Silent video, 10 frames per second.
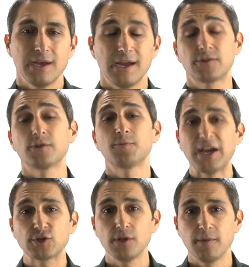It's
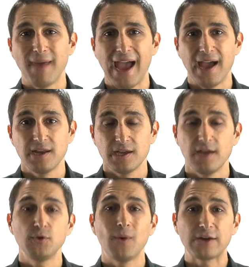especially bad
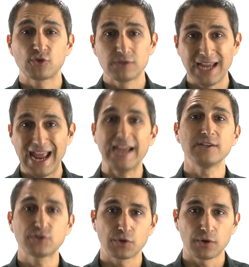if you actually
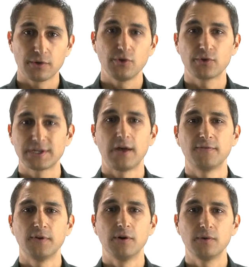answer your cell
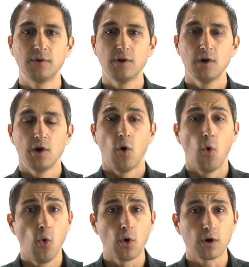phone
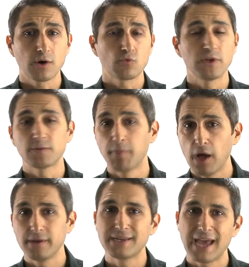or
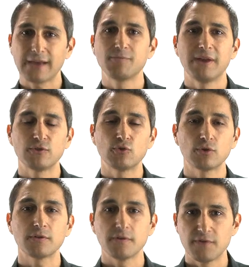respond to text
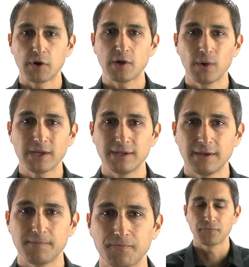messages very quickly.
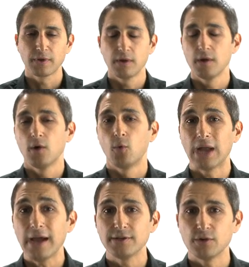What
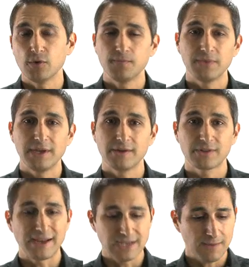I do is
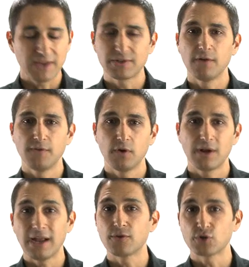I take my cell phone
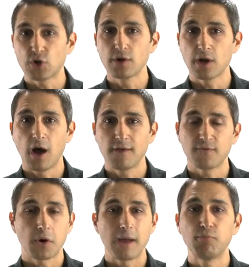and I either turn it off
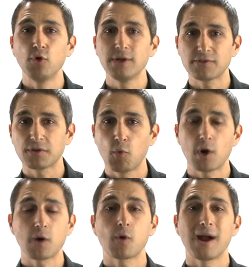or I put it
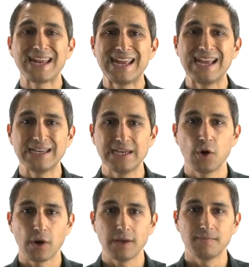somewhere where I can't
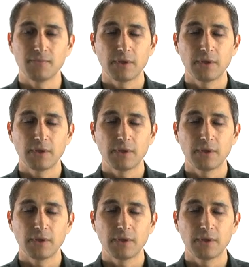hear it.